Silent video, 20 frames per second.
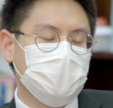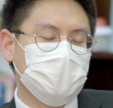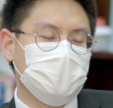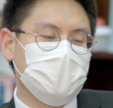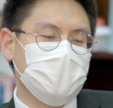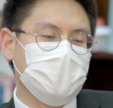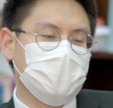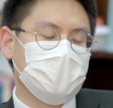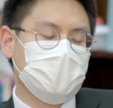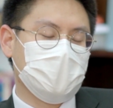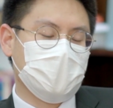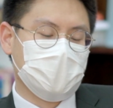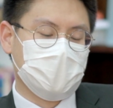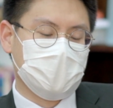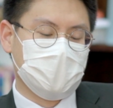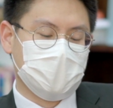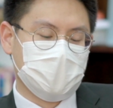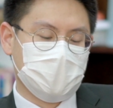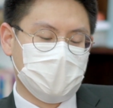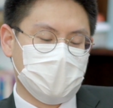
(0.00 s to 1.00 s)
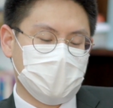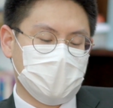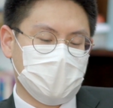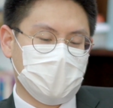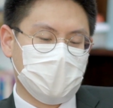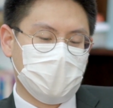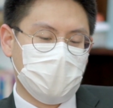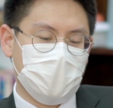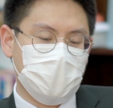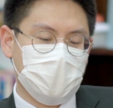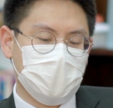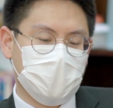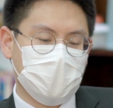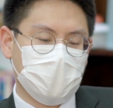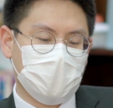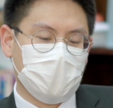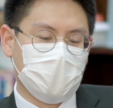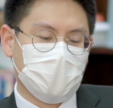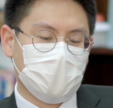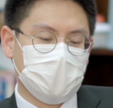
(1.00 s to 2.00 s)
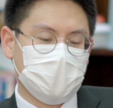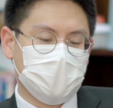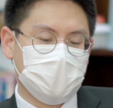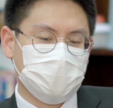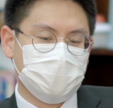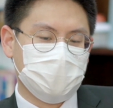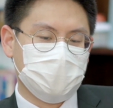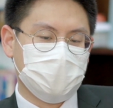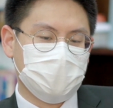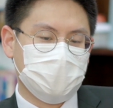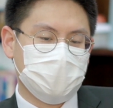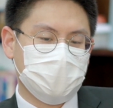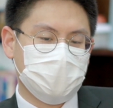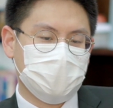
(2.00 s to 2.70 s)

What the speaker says: think that criminal law is